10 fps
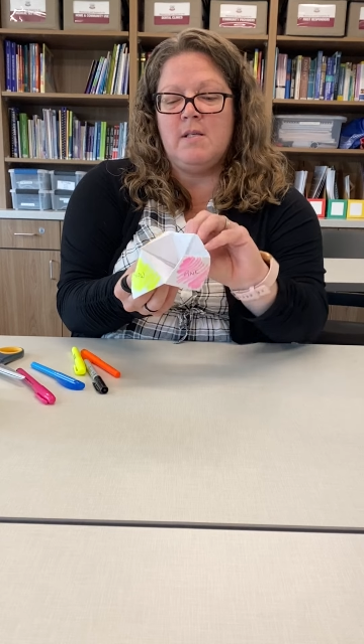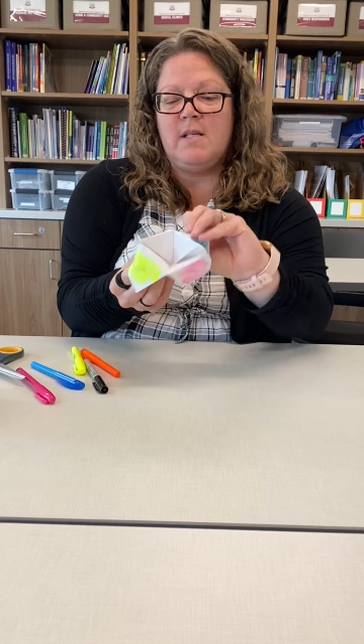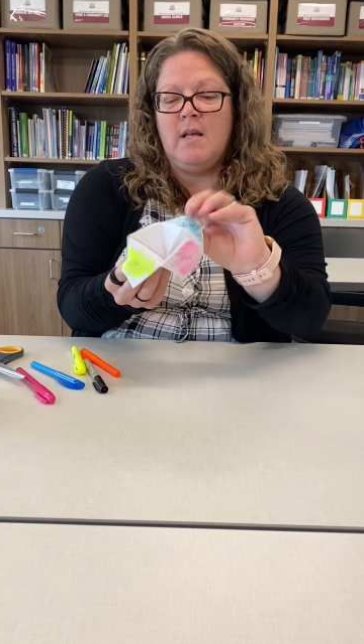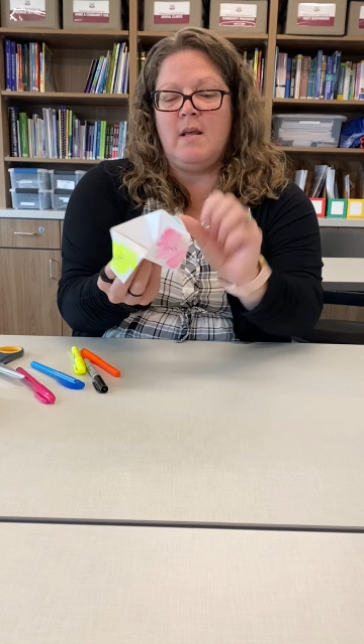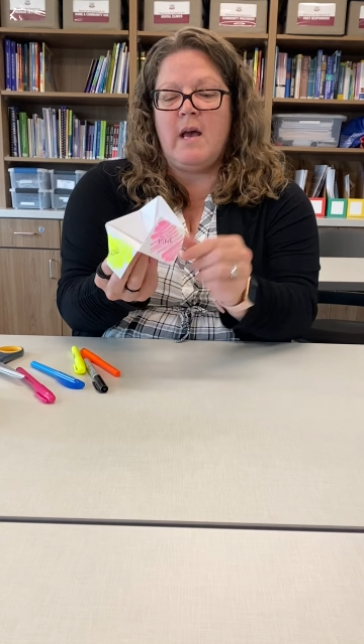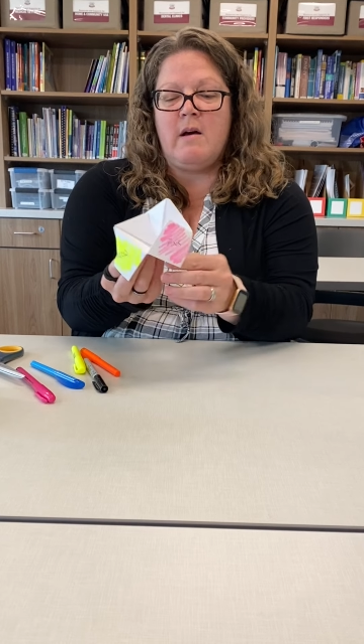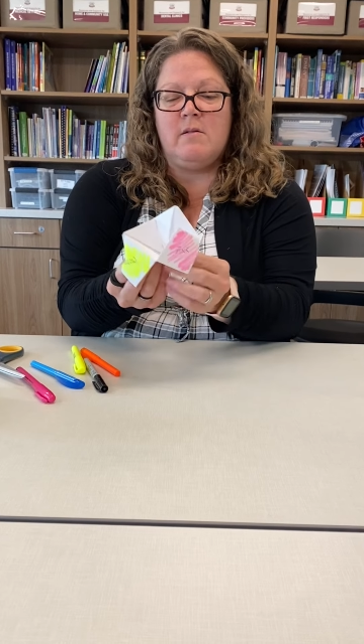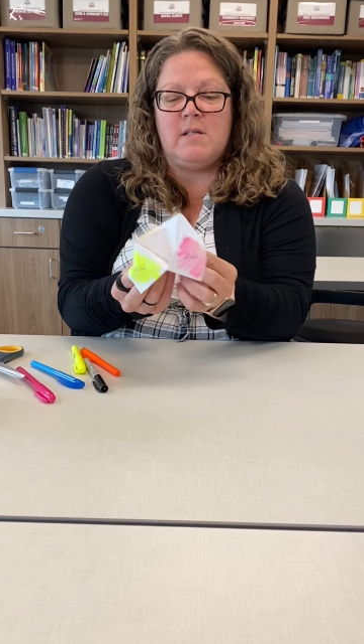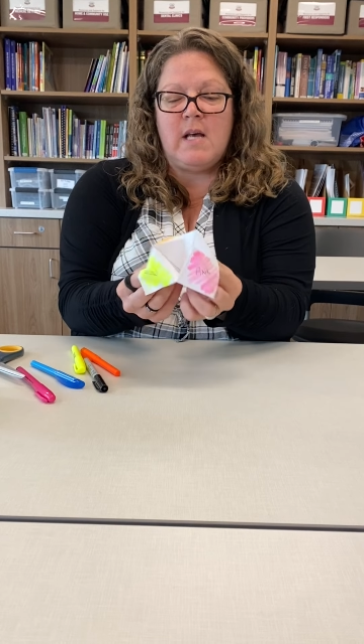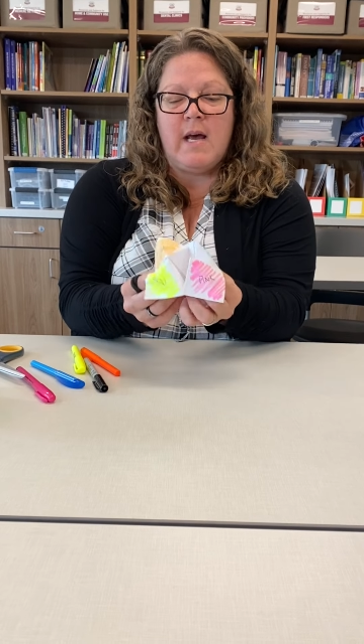see the
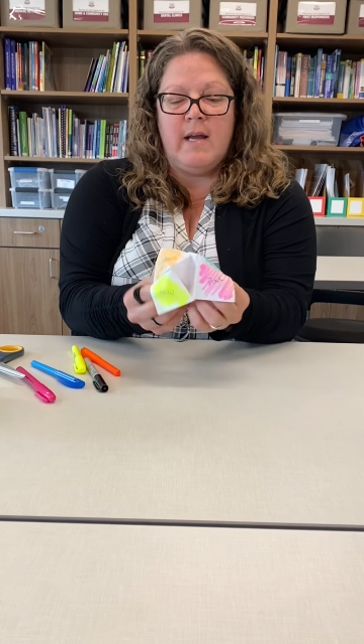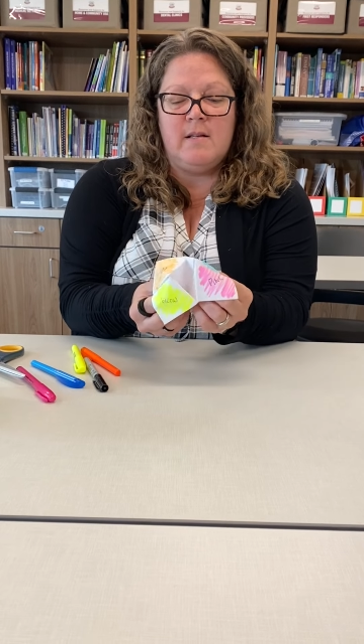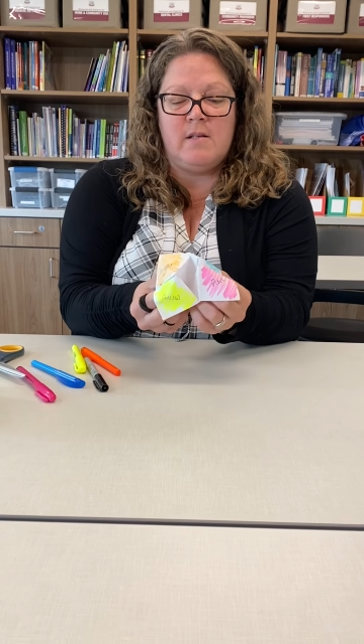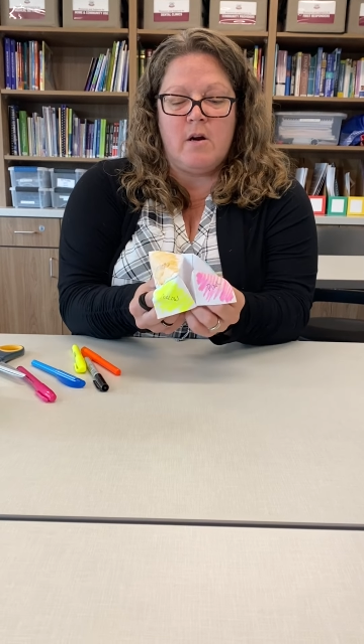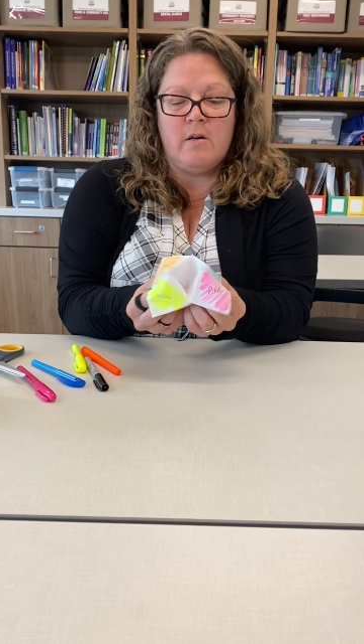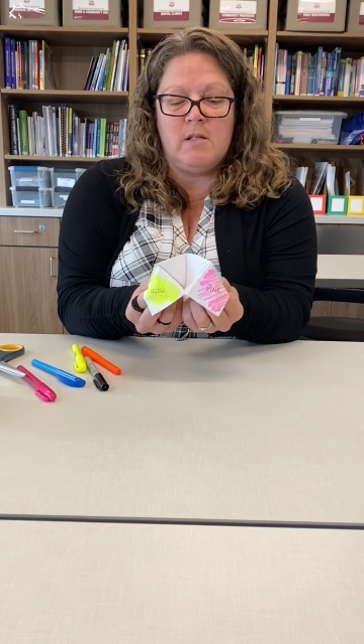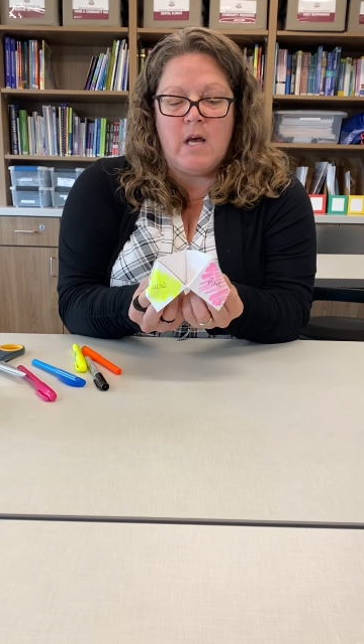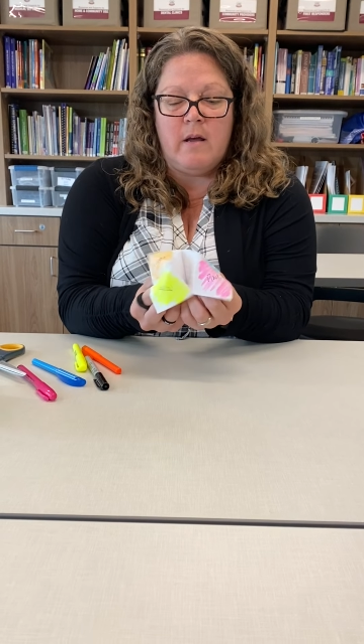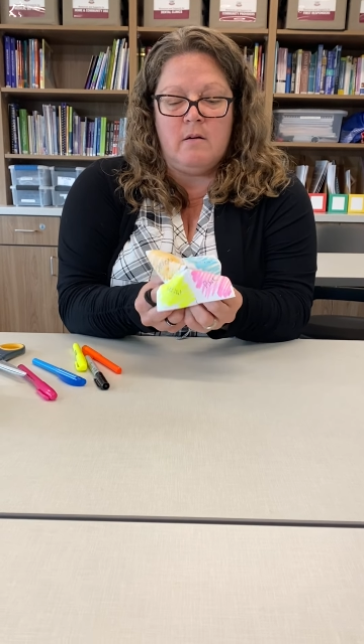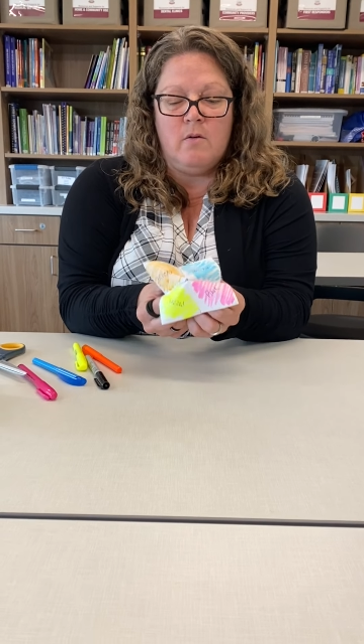outsides are
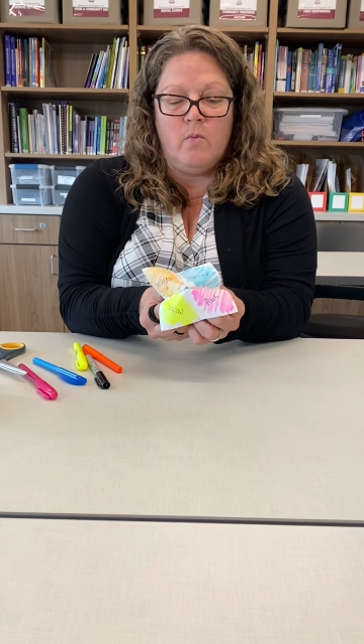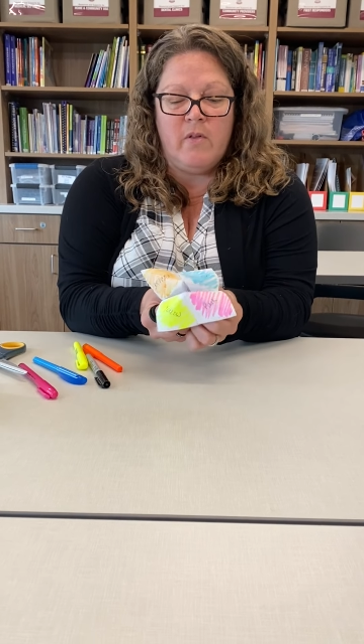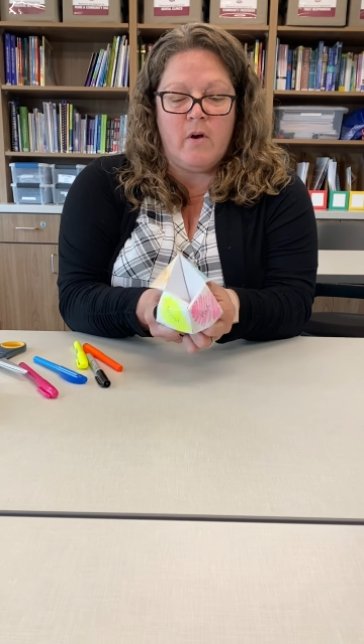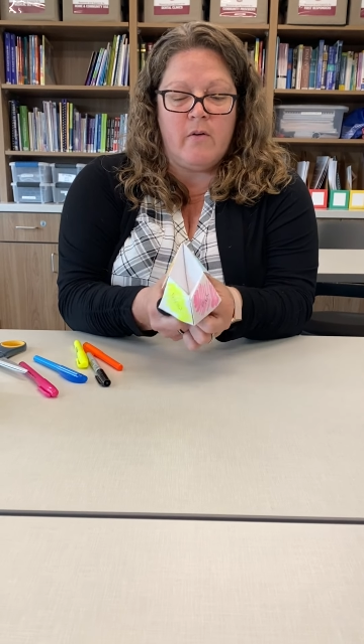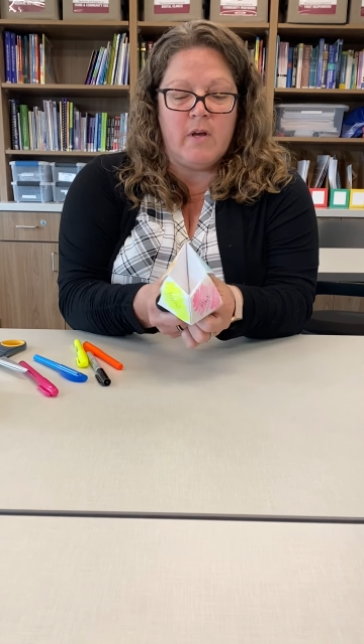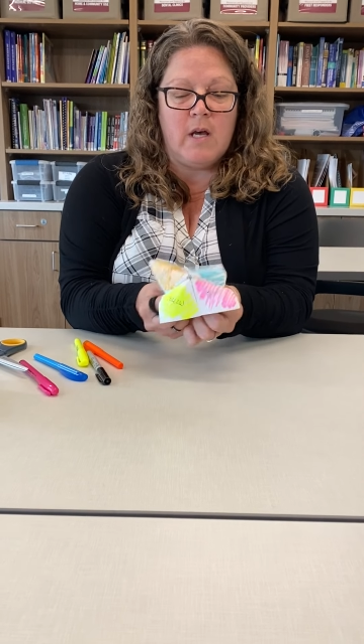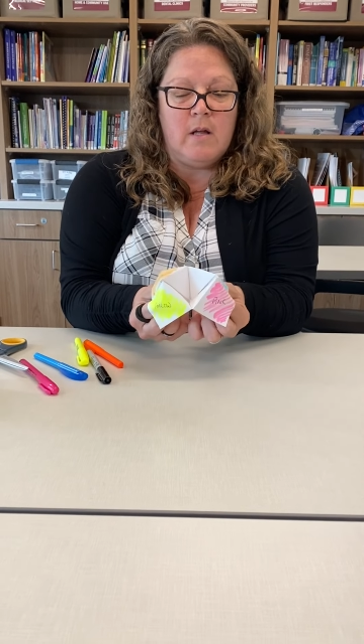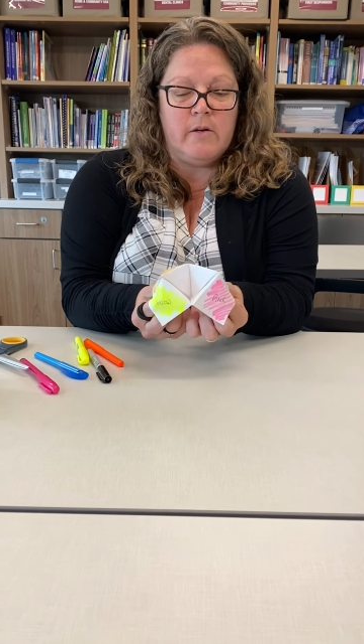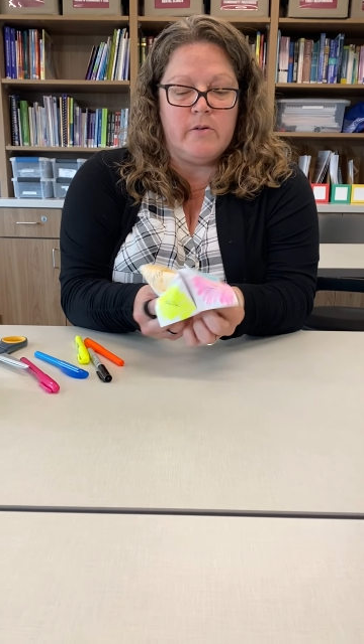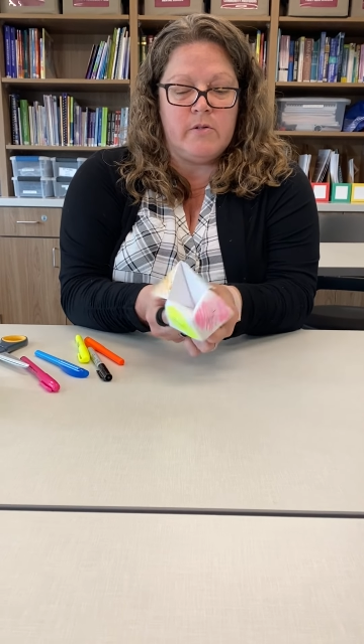done with all the
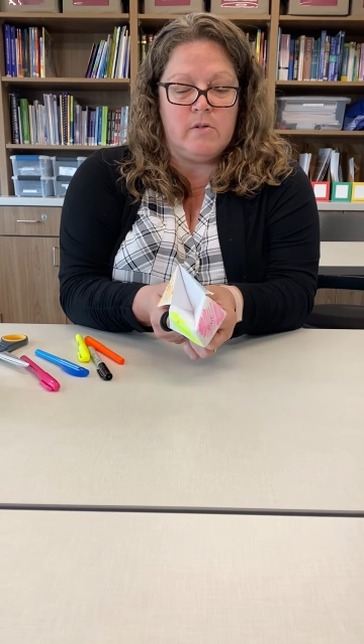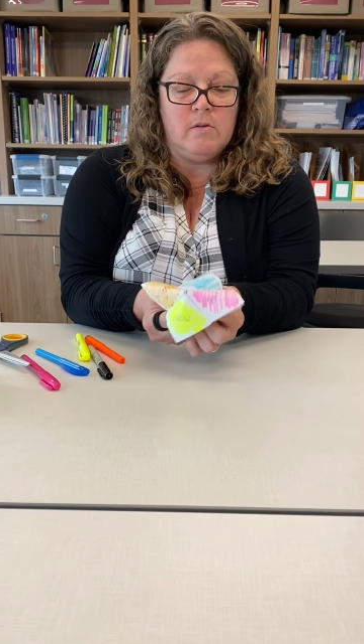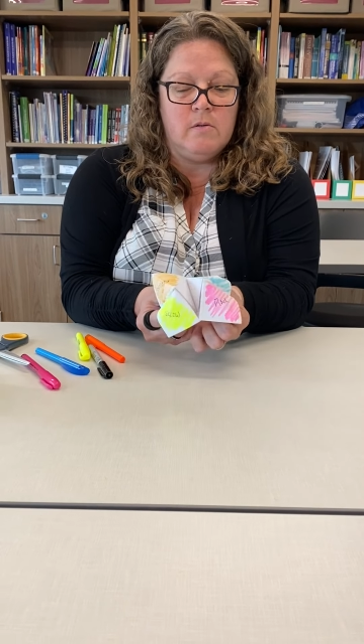colors.